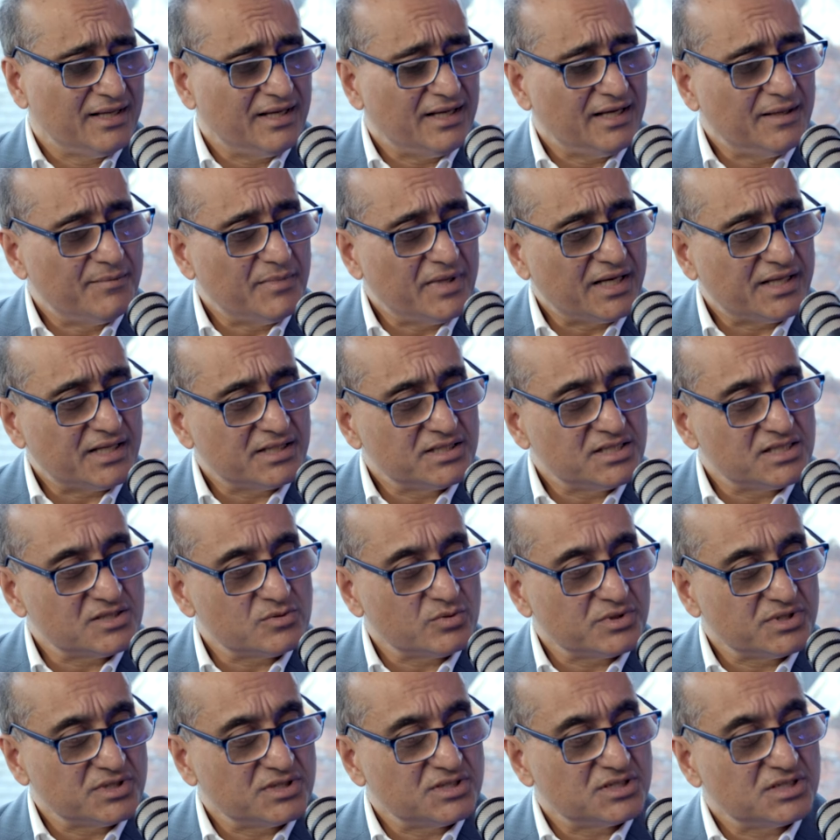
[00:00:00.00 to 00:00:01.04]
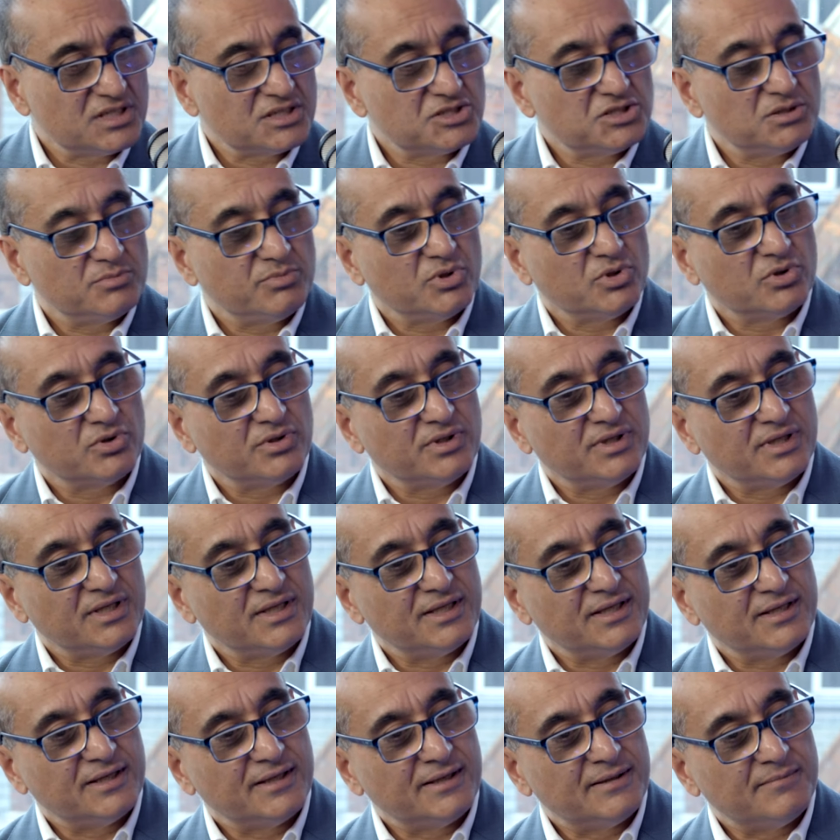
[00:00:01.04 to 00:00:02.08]
And I just wanted to touch upon
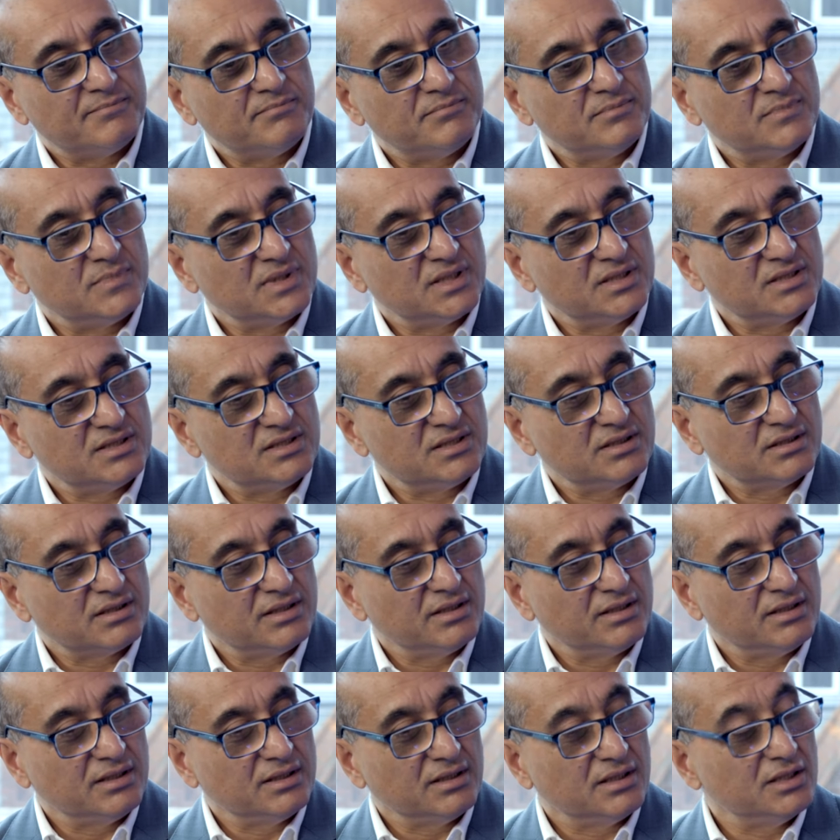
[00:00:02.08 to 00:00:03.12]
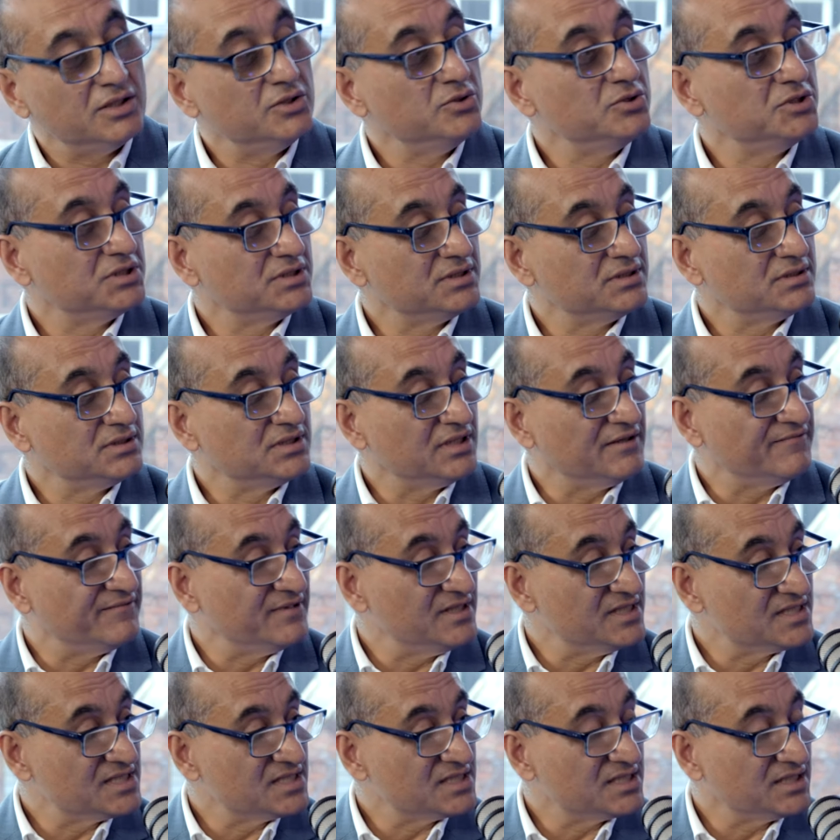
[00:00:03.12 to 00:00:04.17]
inclusion,
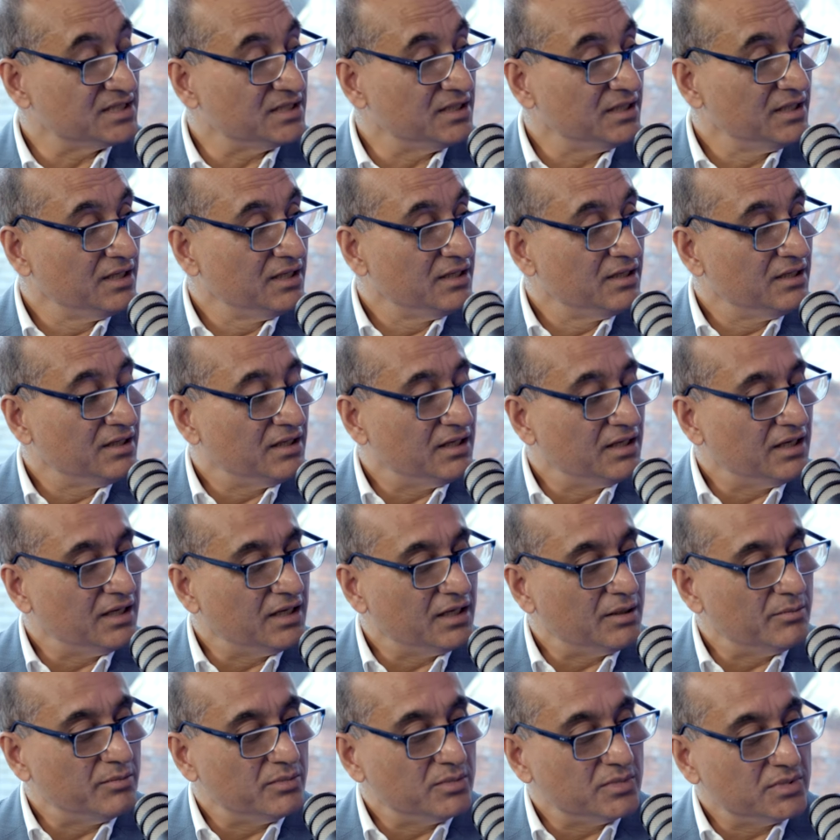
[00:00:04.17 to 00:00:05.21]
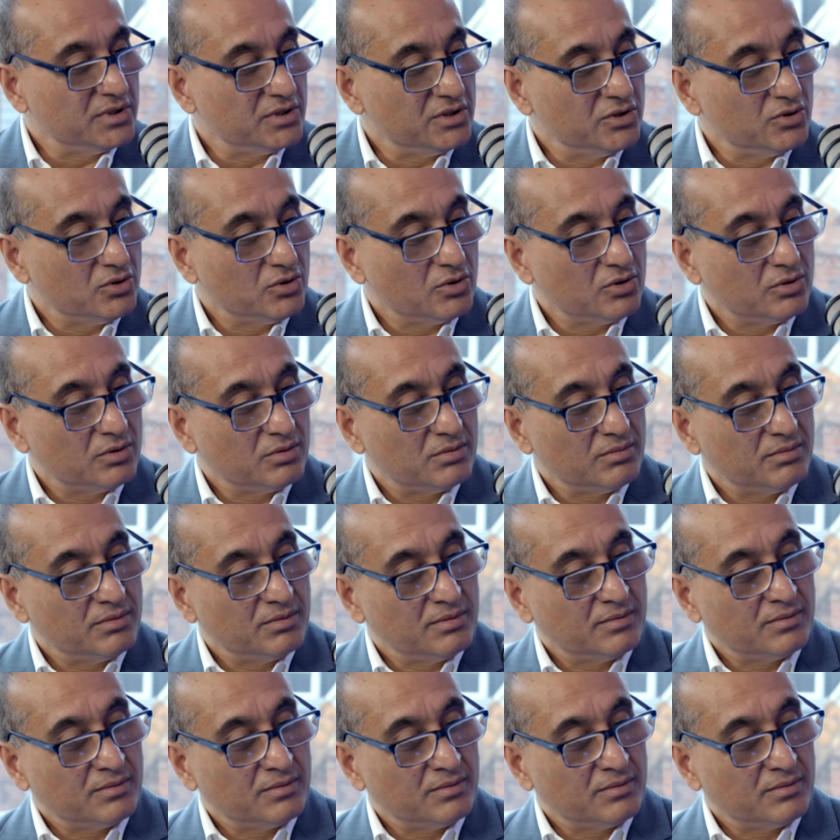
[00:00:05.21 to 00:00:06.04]
diversity. Yeah. Your